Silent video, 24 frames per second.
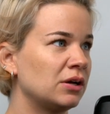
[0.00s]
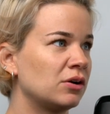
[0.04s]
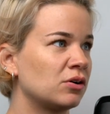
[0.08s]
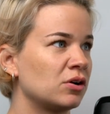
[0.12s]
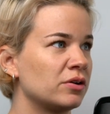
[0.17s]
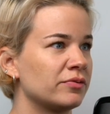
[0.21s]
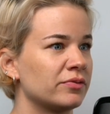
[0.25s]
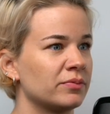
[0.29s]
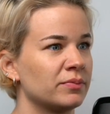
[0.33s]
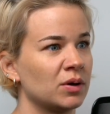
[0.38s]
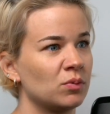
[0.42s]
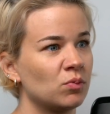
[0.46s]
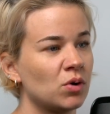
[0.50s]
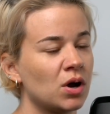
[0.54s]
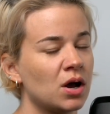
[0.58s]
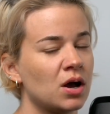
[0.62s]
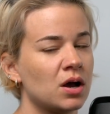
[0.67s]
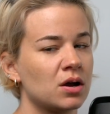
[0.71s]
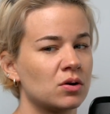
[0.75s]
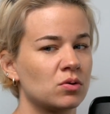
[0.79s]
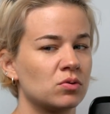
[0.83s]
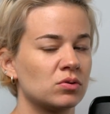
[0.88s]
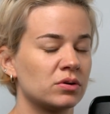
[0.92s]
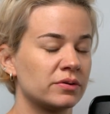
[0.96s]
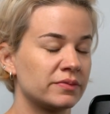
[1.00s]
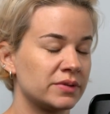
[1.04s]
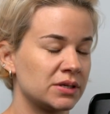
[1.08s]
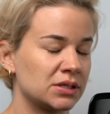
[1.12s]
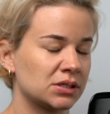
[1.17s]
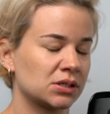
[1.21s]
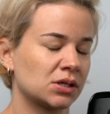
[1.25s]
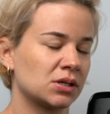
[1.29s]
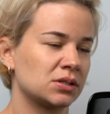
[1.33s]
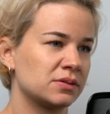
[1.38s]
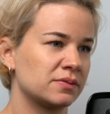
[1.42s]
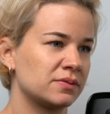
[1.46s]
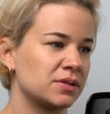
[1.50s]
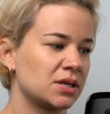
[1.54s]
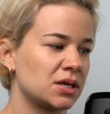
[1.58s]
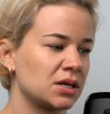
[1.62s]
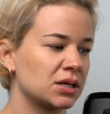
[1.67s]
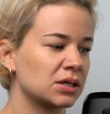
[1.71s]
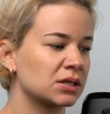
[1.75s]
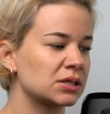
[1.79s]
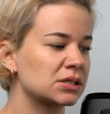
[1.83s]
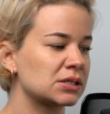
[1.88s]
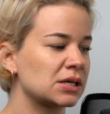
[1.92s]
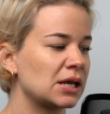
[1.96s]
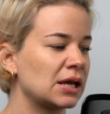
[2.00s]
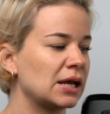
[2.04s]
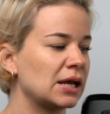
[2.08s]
over my work, all of these kinds of things.